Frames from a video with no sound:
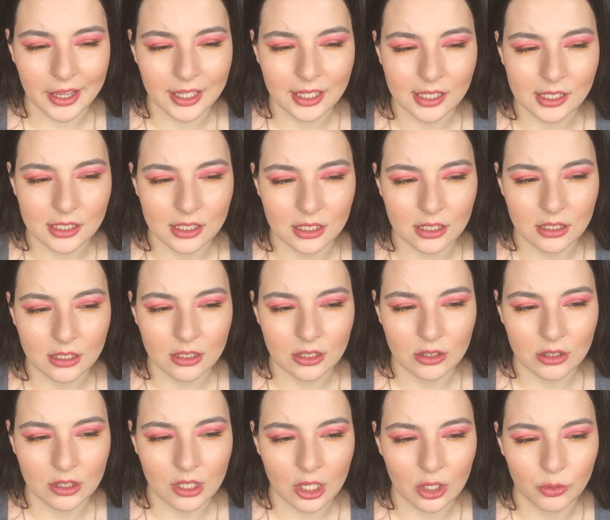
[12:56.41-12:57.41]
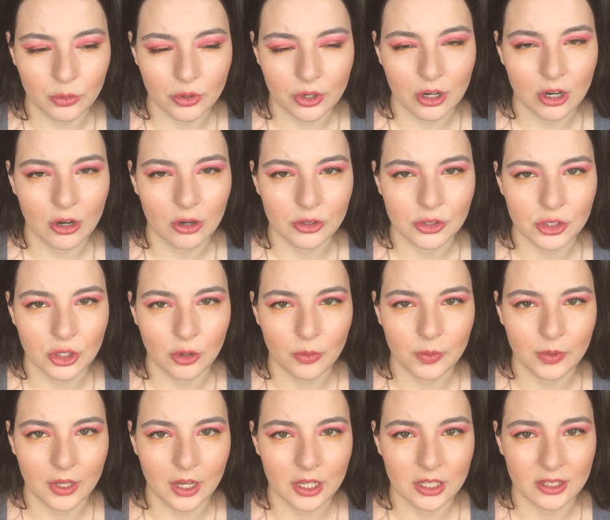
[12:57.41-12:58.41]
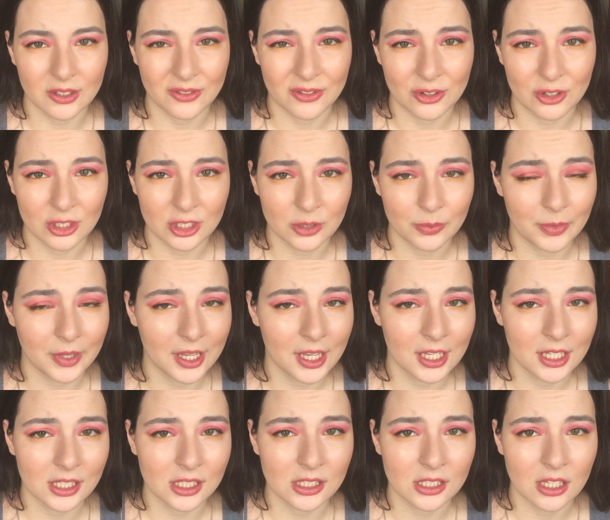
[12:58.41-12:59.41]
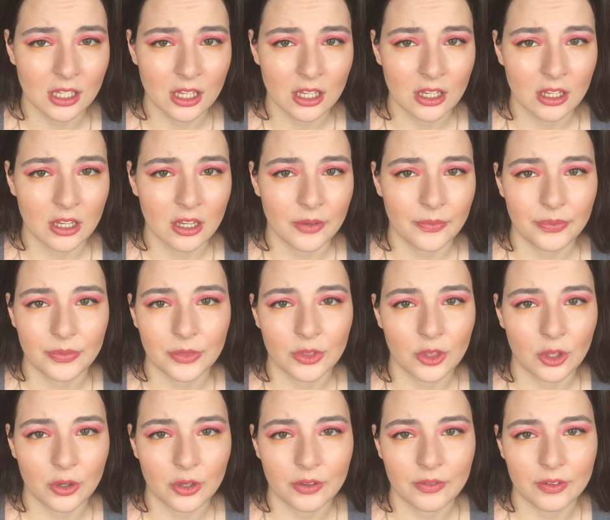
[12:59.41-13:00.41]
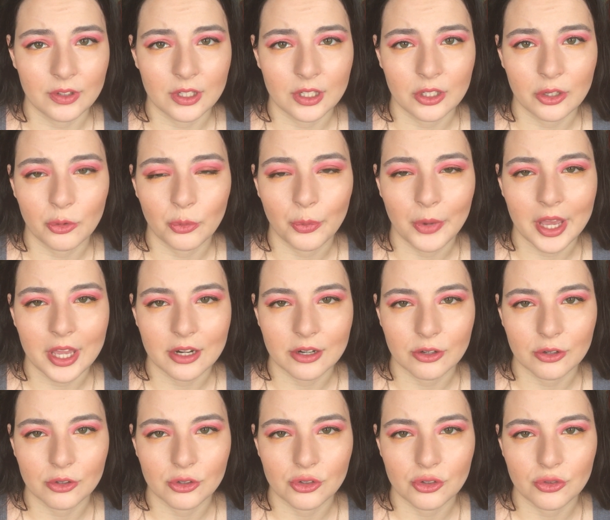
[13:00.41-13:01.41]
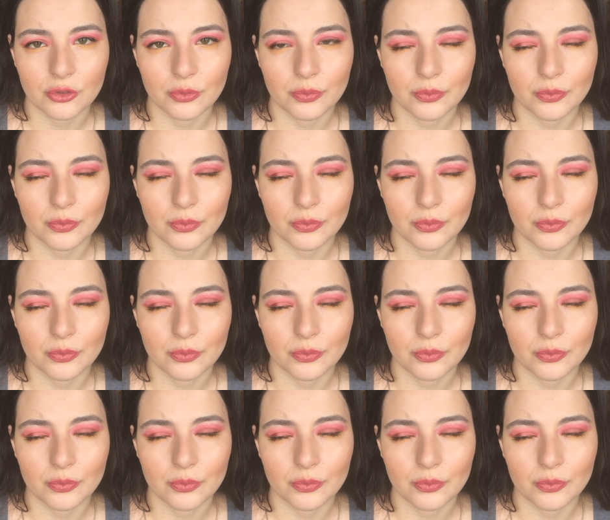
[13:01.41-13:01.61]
easy they were to apply in the first place. No matter